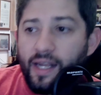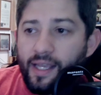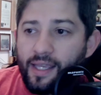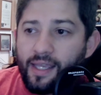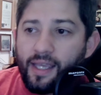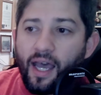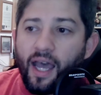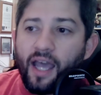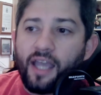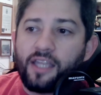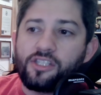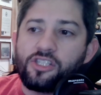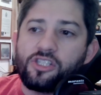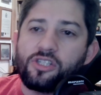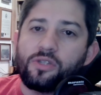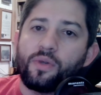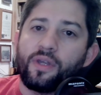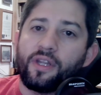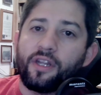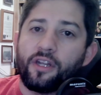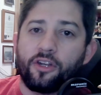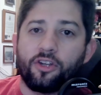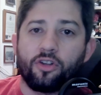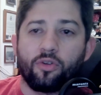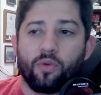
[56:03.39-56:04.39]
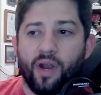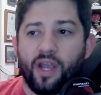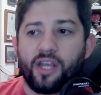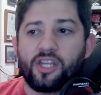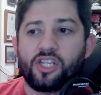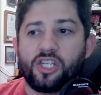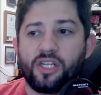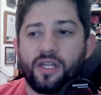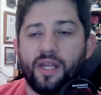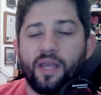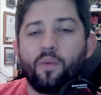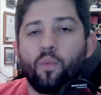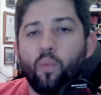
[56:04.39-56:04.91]
guide you in a
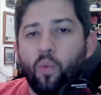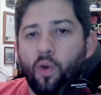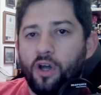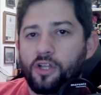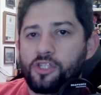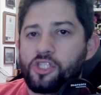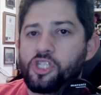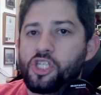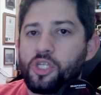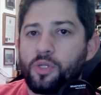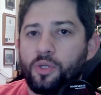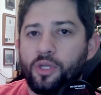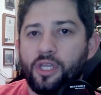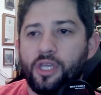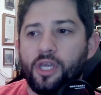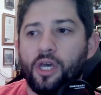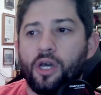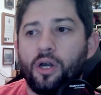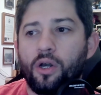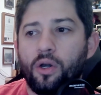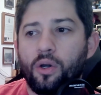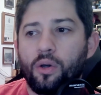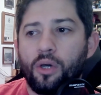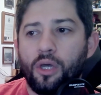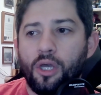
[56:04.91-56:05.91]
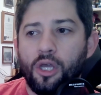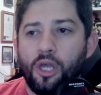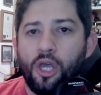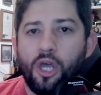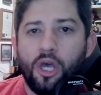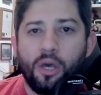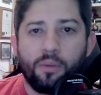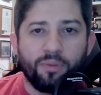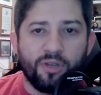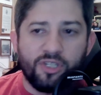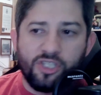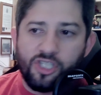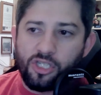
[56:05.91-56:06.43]
direction it wants you to go,
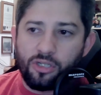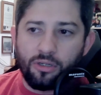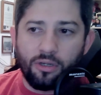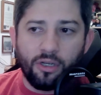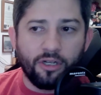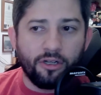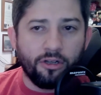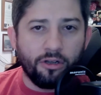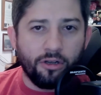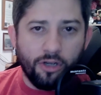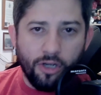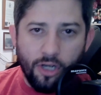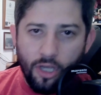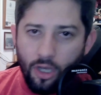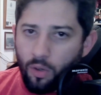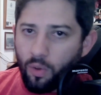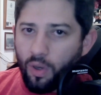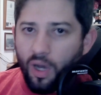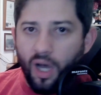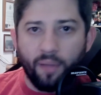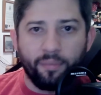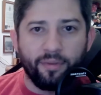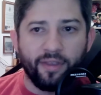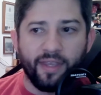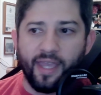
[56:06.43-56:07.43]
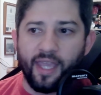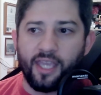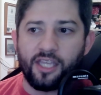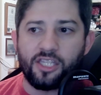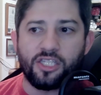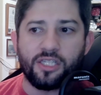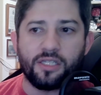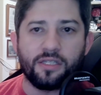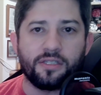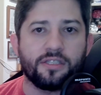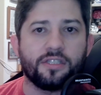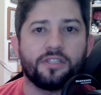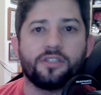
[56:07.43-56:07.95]
but you're under no
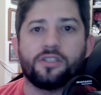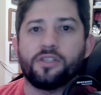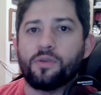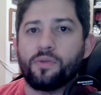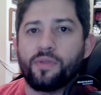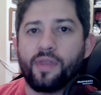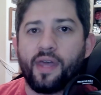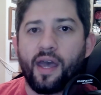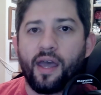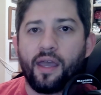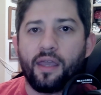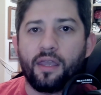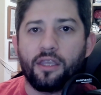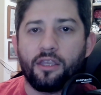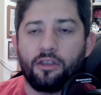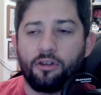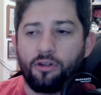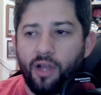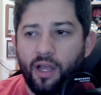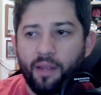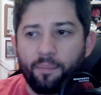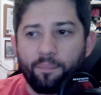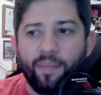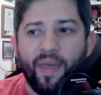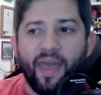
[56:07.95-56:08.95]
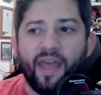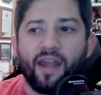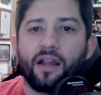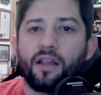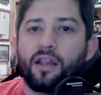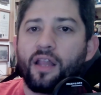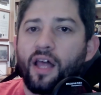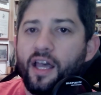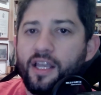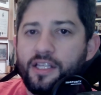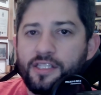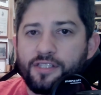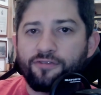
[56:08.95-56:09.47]
obligation to do that. You're not
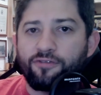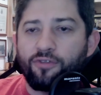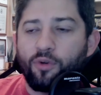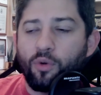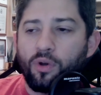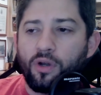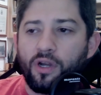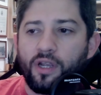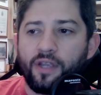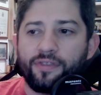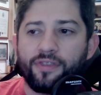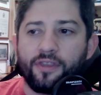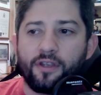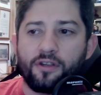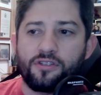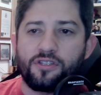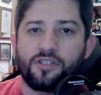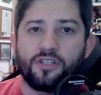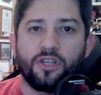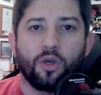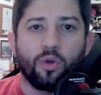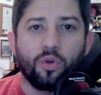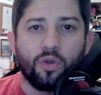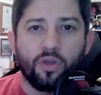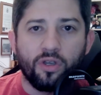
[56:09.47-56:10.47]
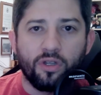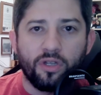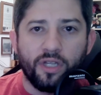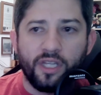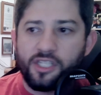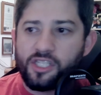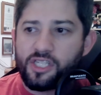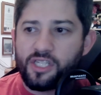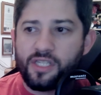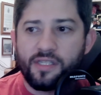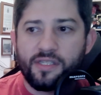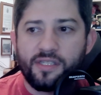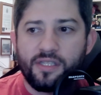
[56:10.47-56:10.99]
penalized for it. There's no
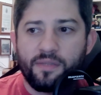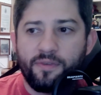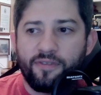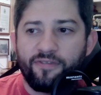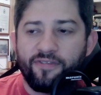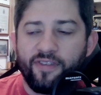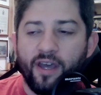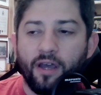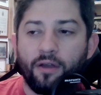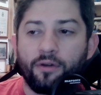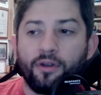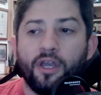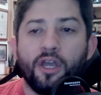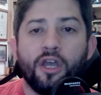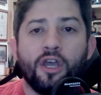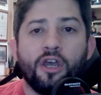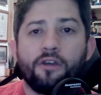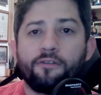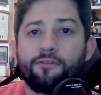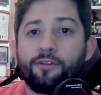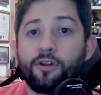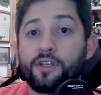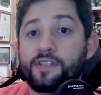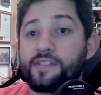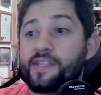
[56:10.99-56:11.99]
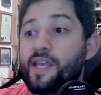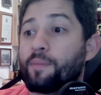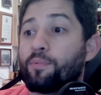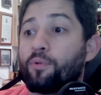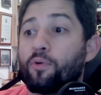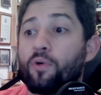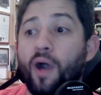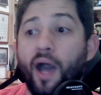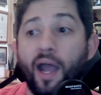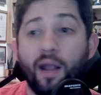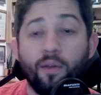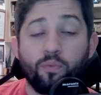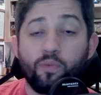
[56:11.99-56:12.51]
glitches to be found. For
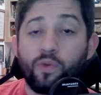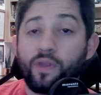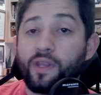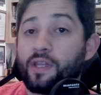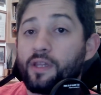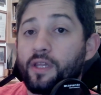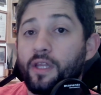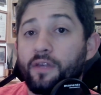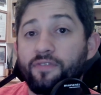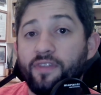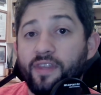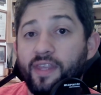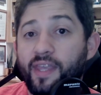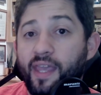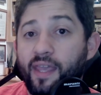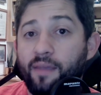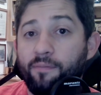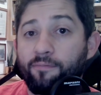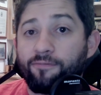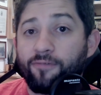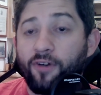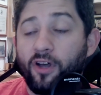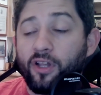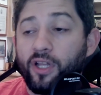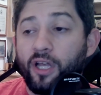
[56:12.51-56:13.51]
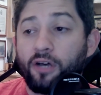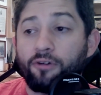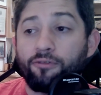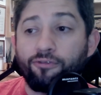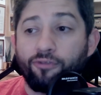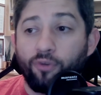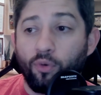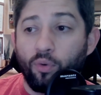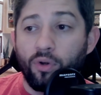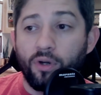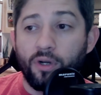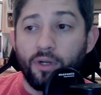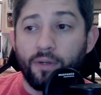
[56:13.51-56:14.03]
example, I really love the game Fallout
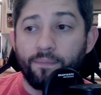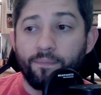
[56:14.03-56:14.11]
four.